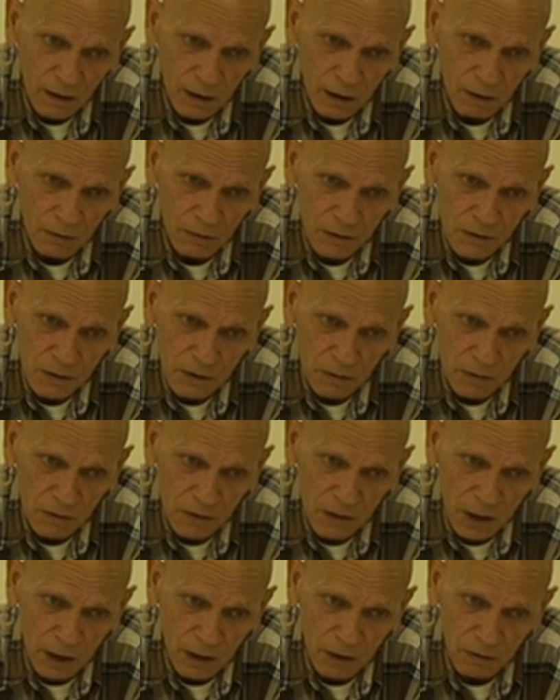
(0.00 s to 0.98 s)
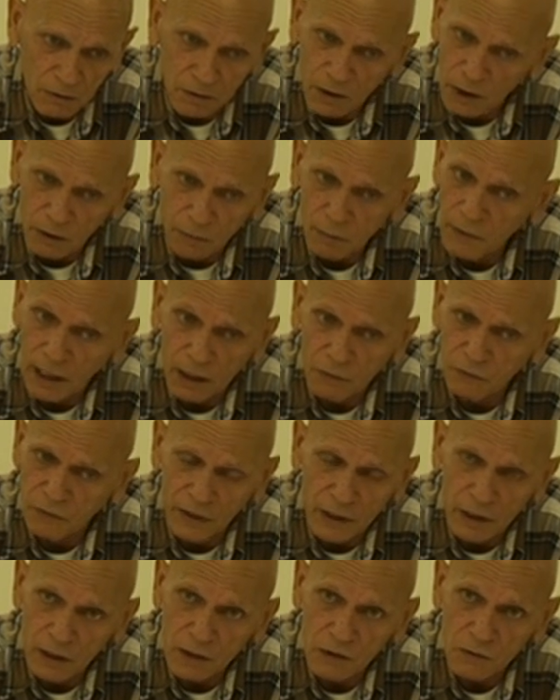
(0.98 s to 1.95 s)
there was no bad
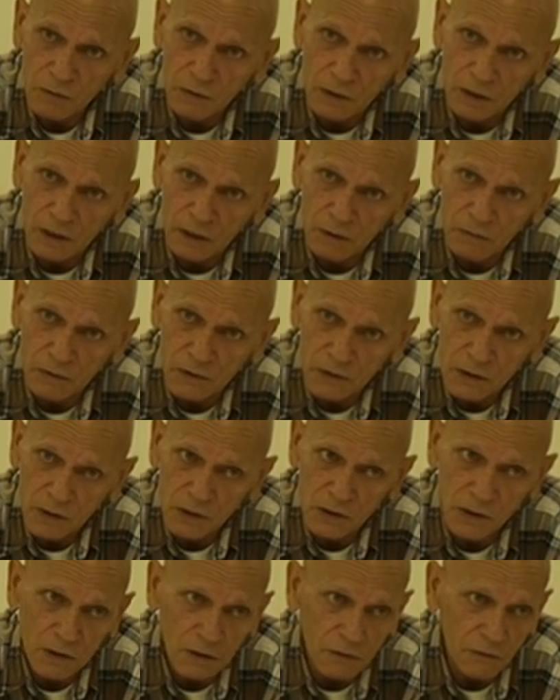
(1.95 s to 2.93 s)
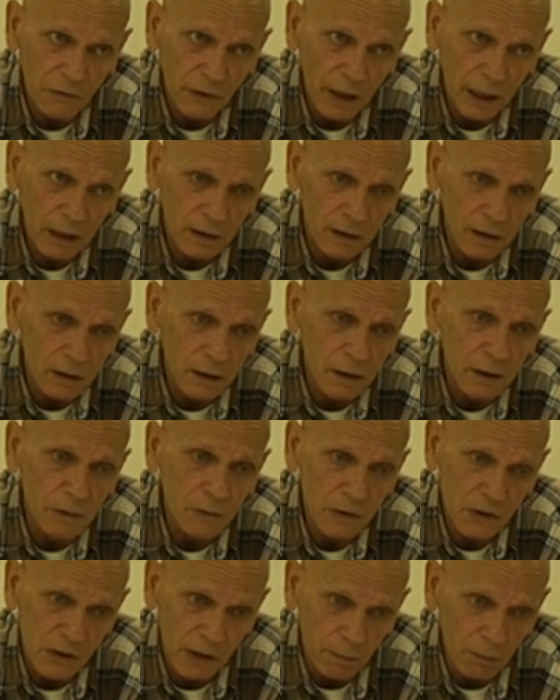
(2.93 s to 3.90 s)
feelings with it. It was just the fact that there
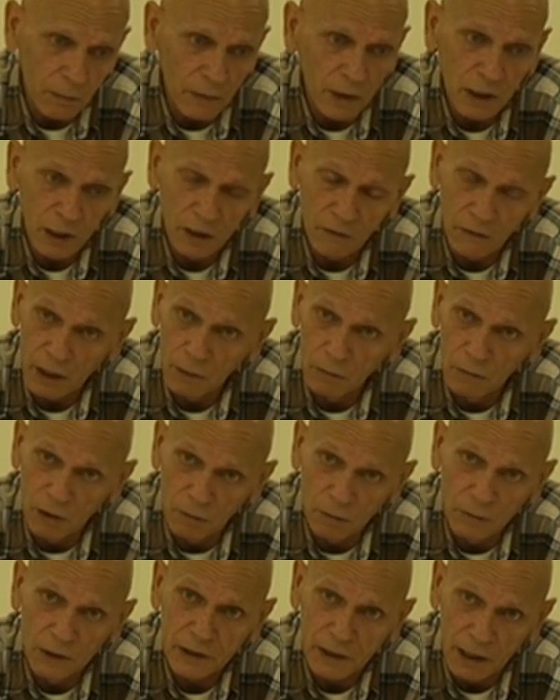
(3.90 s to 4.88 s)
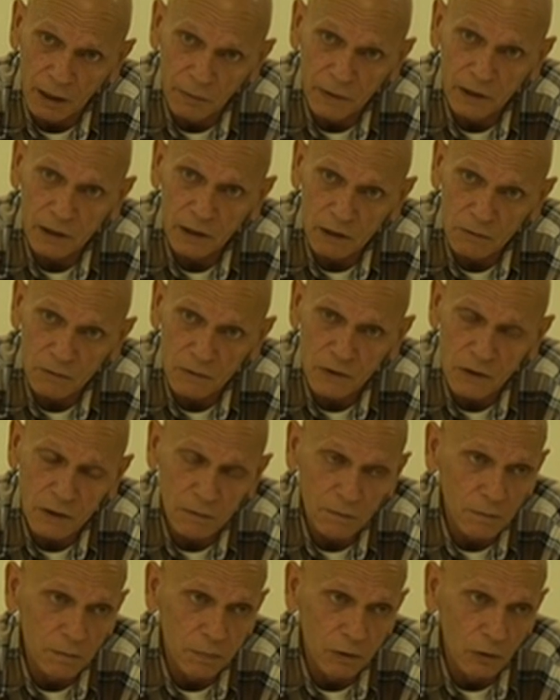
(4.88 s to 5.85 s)
was that many of our mob had come in. It was
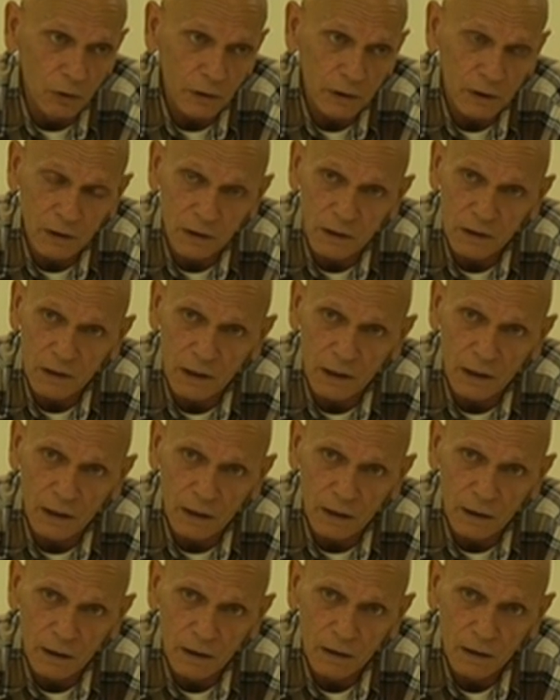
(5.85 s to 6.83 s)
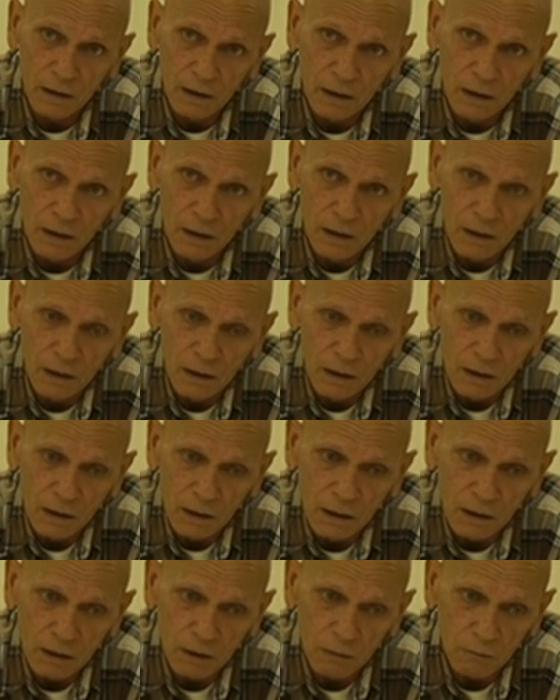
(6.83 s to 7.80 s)
important
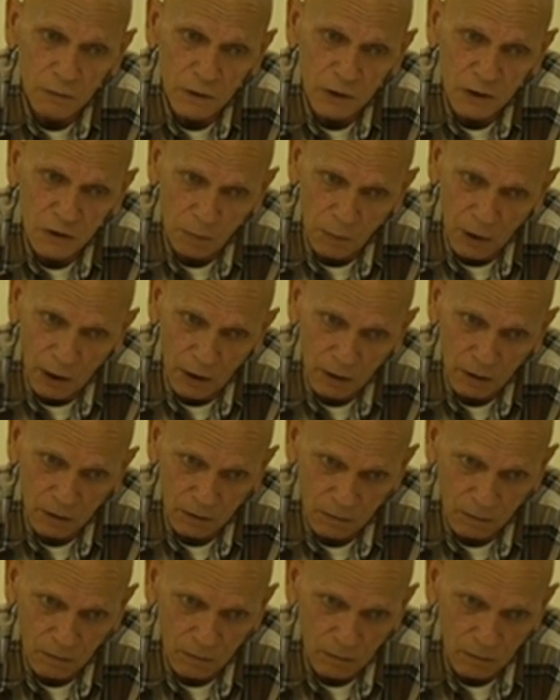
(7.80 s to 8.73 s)
that we spoke